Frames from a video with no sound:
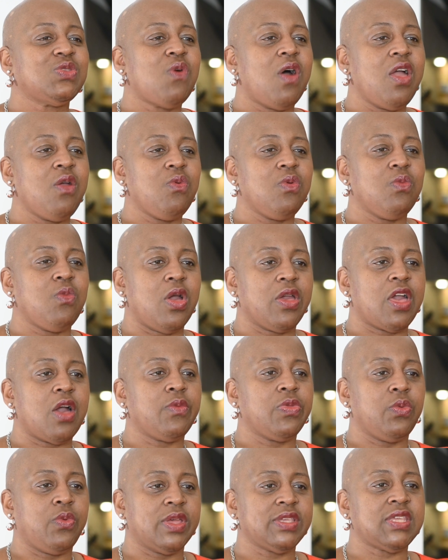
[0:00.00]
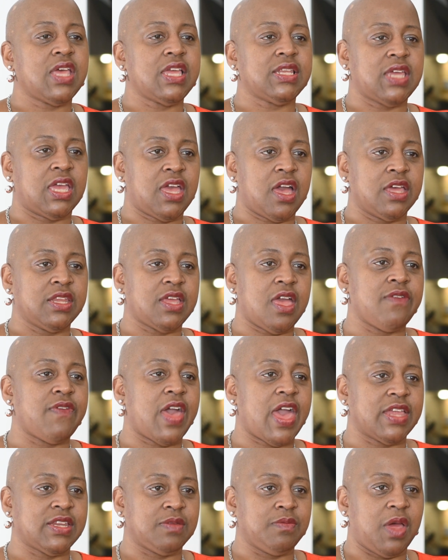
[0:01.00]
So I woke up with the worst headache I'd ever
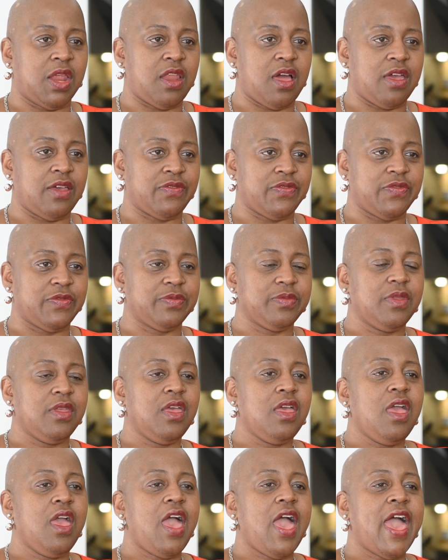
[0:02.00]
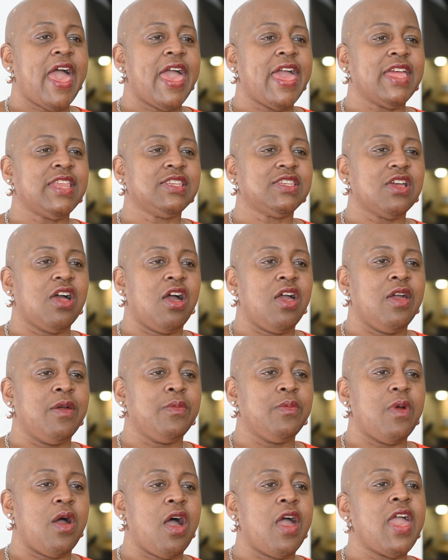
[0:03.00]
had in my life. And
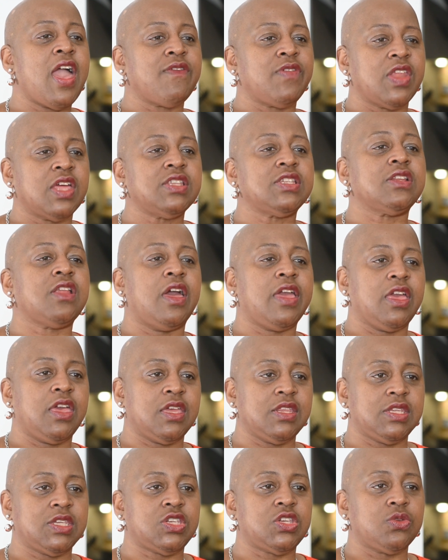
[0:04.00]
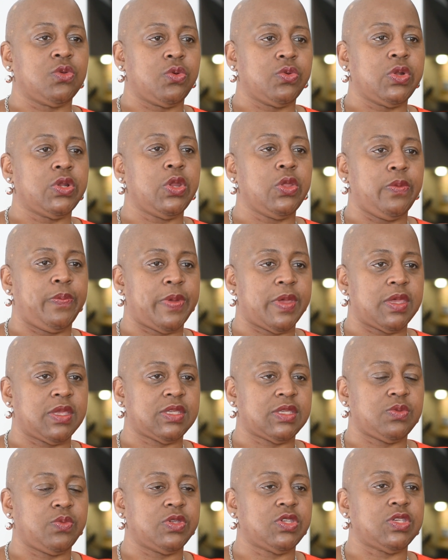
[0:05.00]
I have an underlying condition called
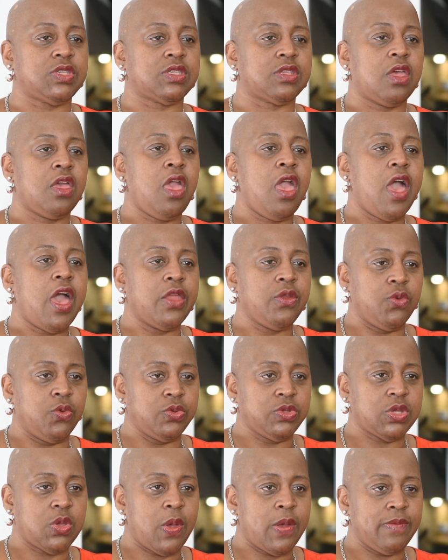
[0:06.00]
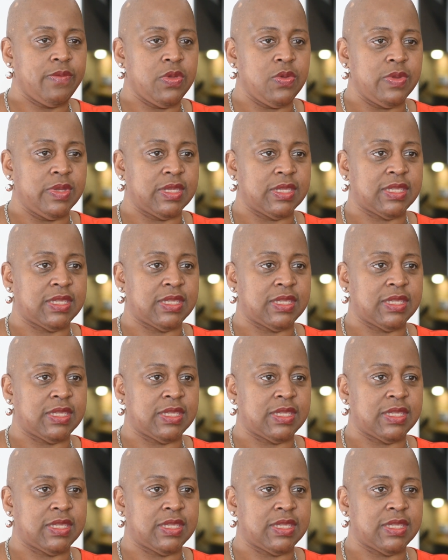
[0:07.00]
lupus, which is an autoimmune